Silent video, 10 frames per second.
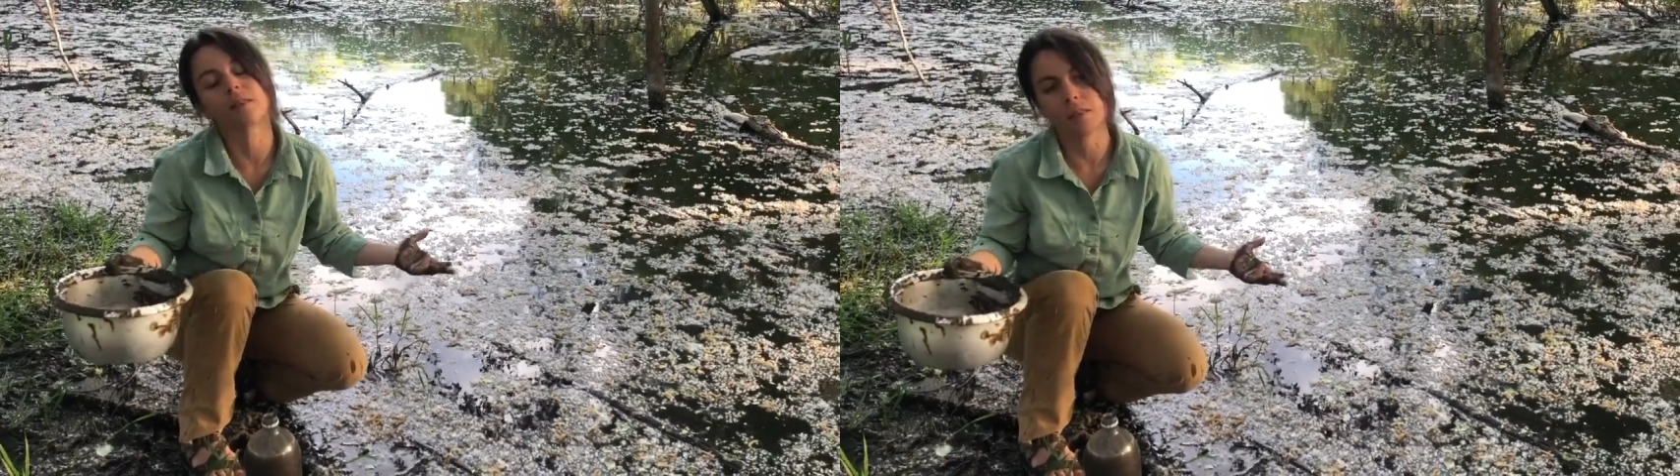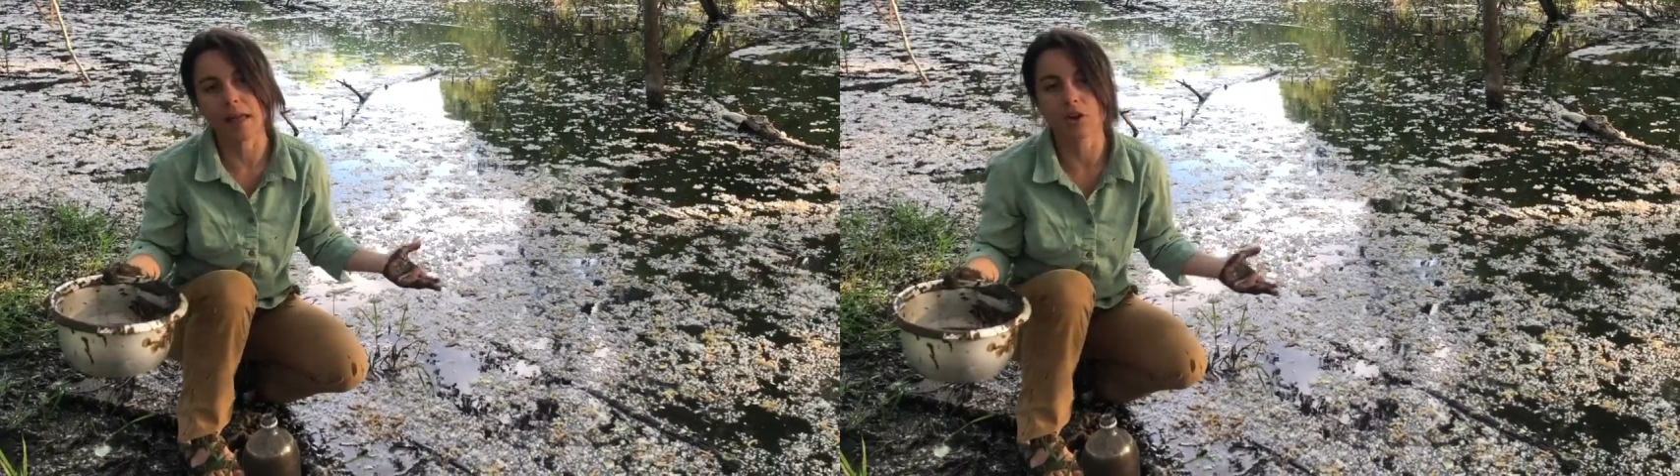
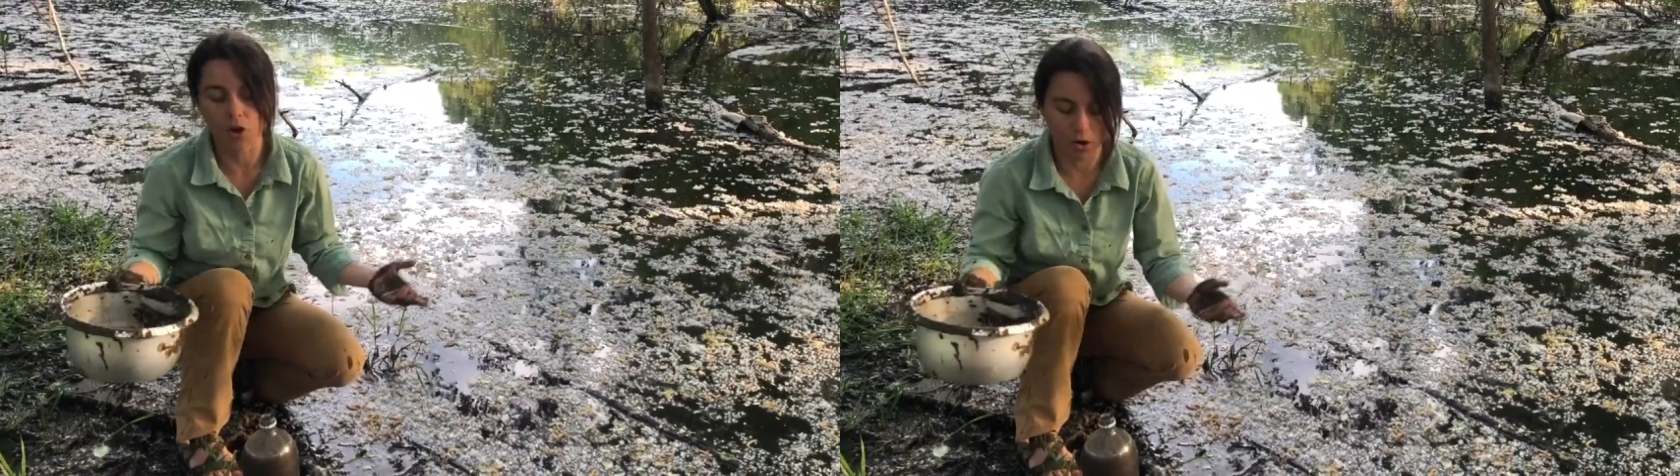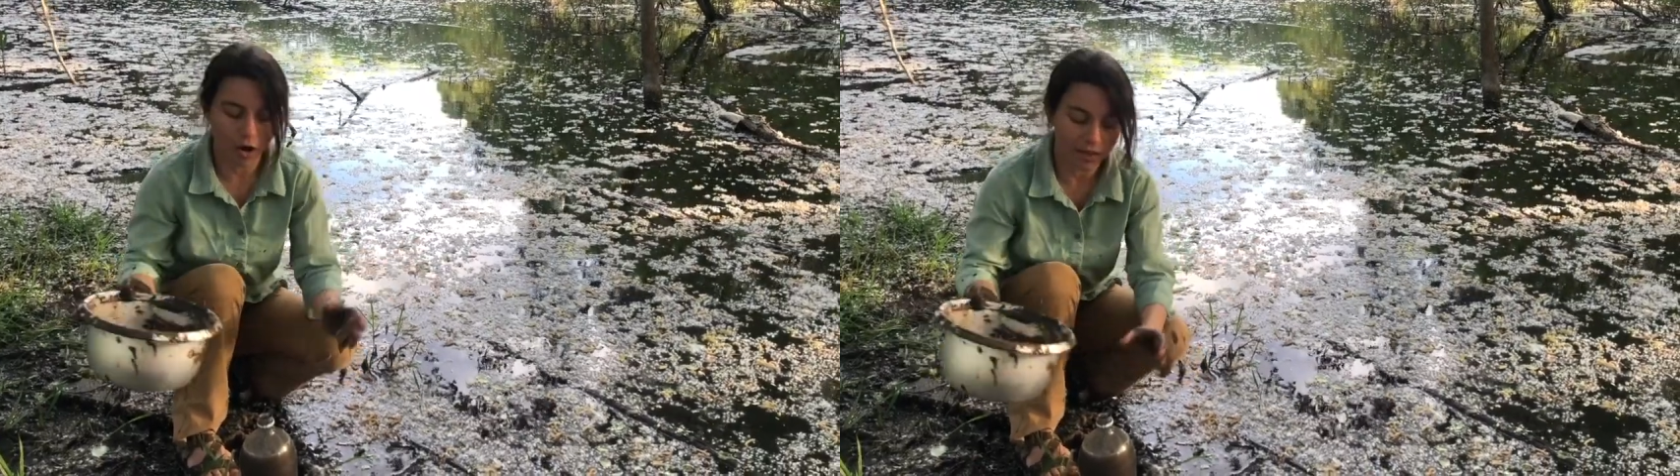they
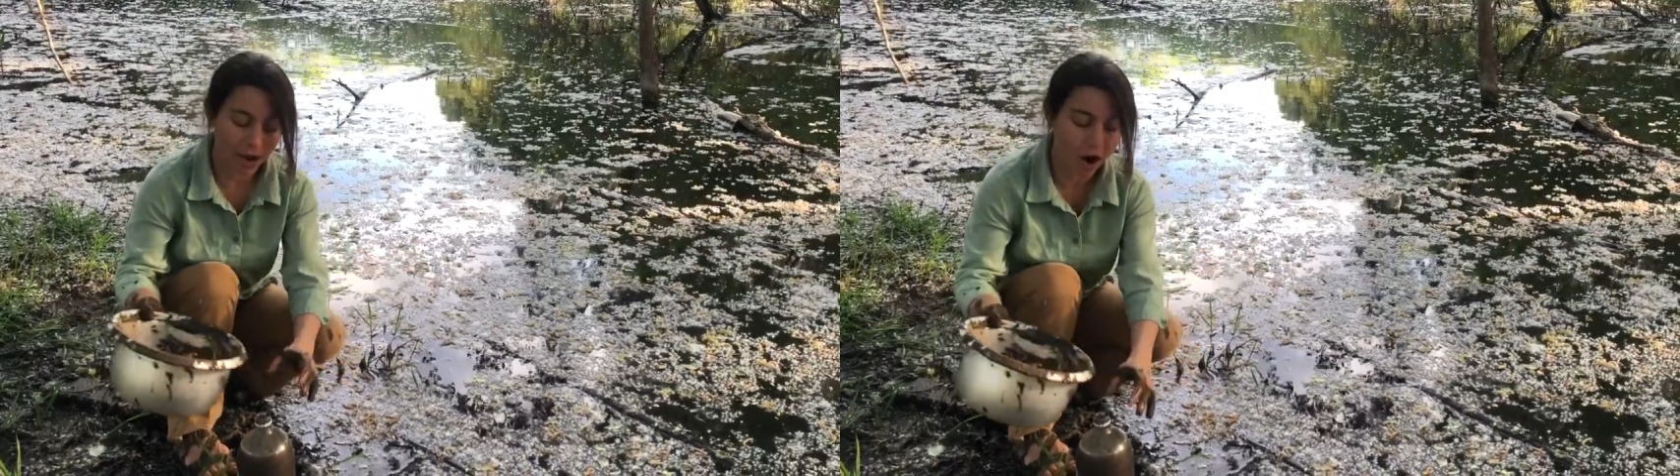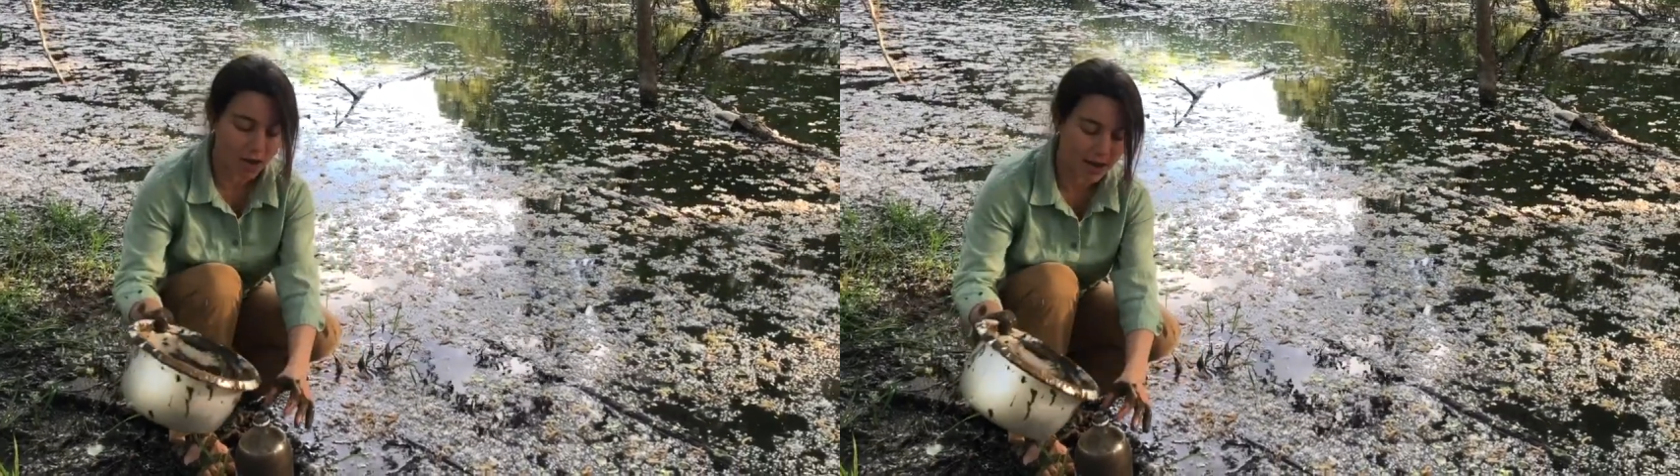
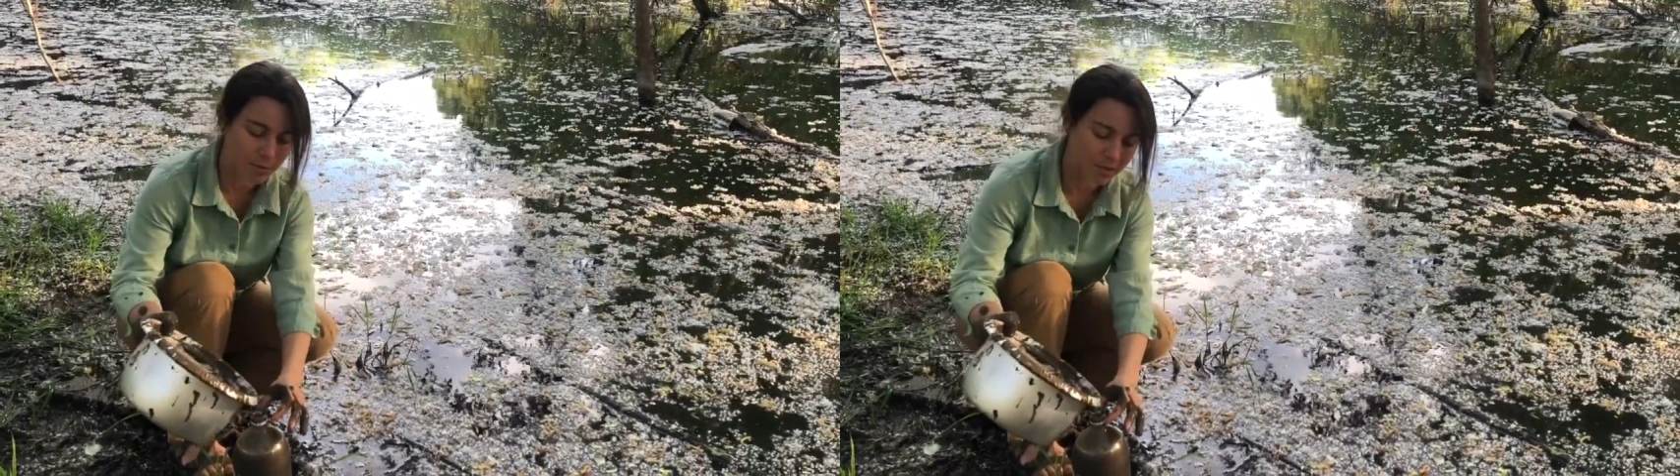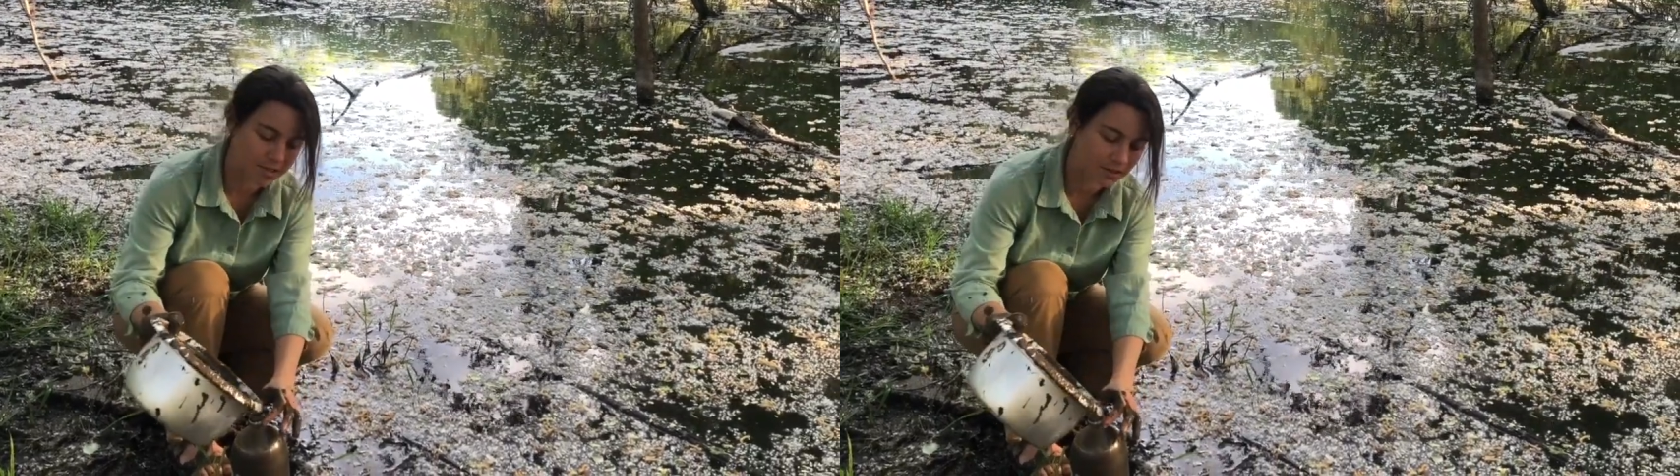aren't
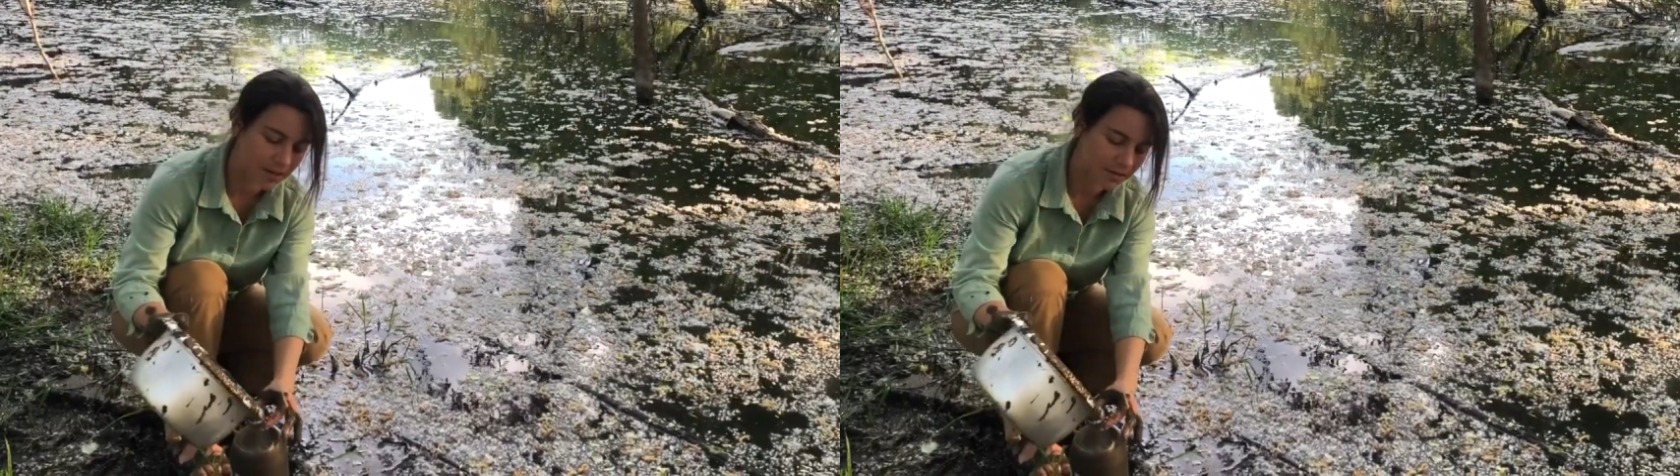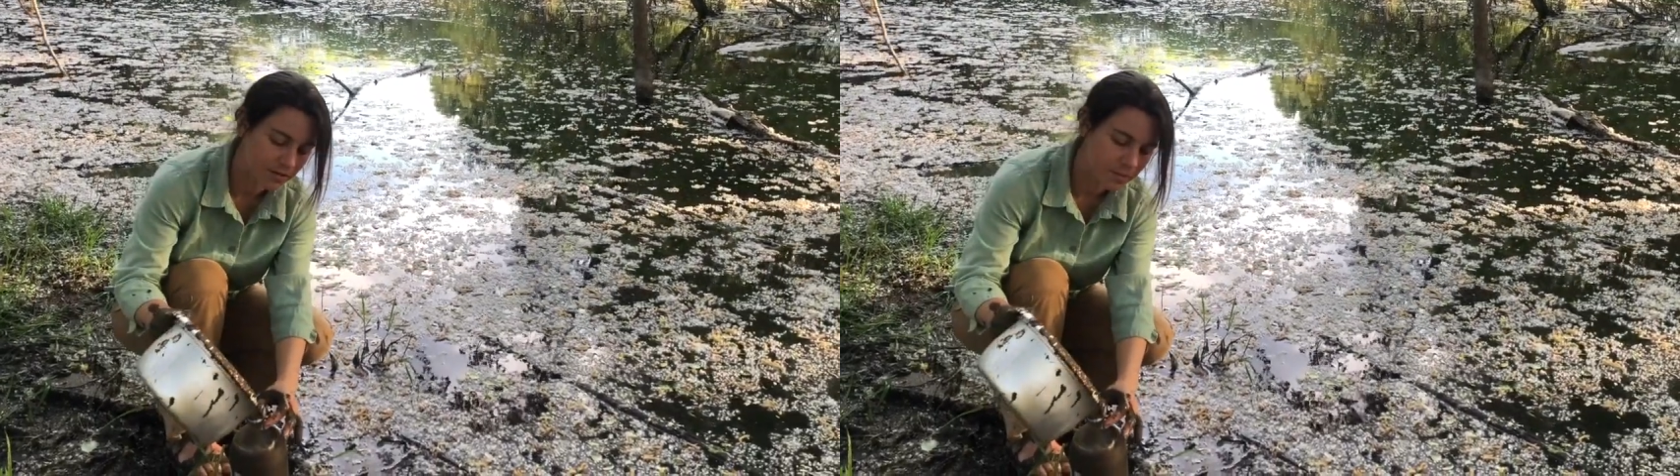able to live.